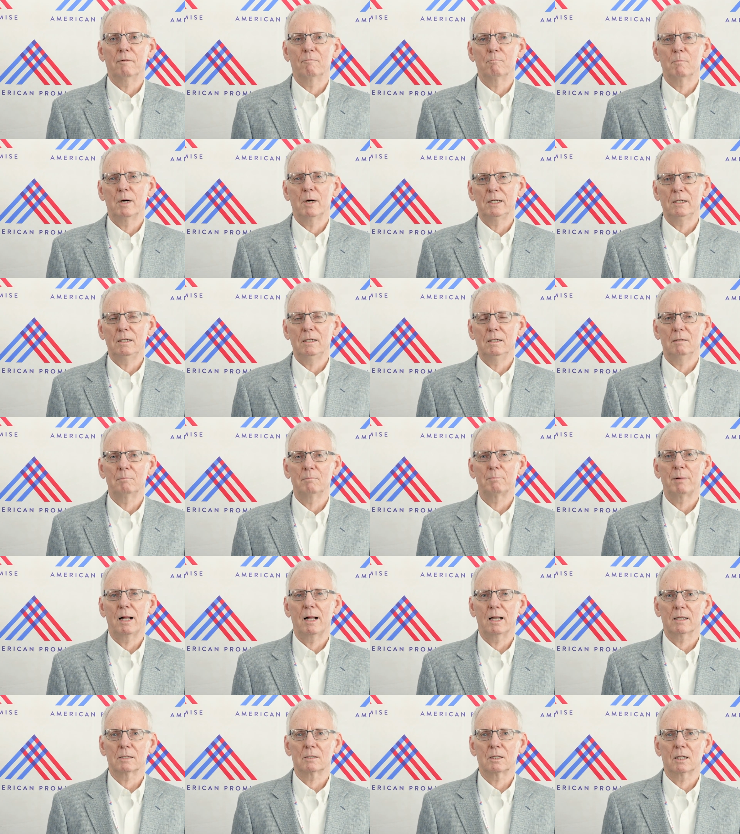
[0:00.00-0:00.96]
of money in
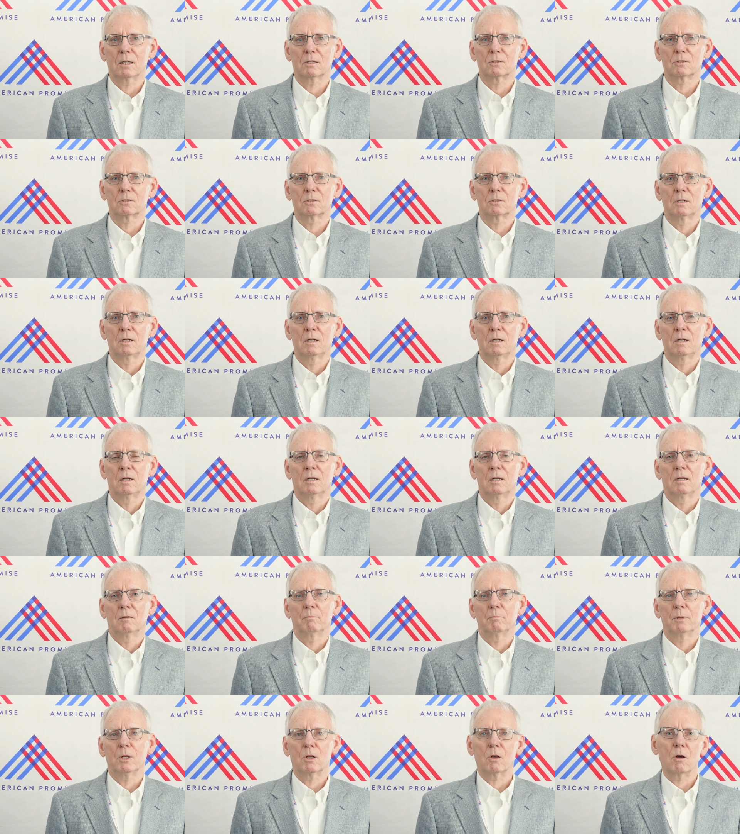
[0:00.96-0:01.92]
politics
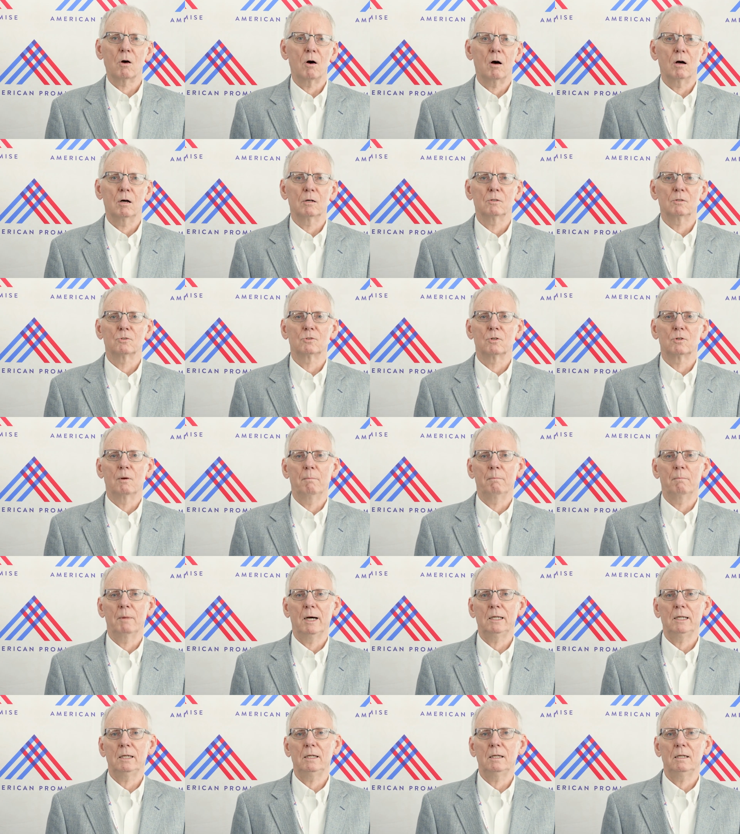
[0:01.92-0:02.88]
because
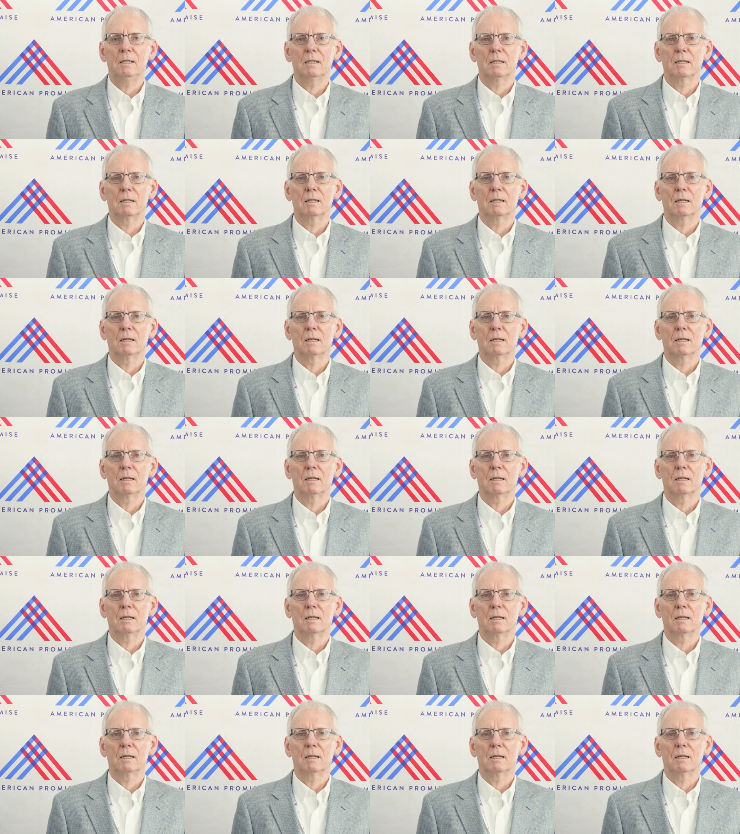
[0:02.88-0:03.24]
money,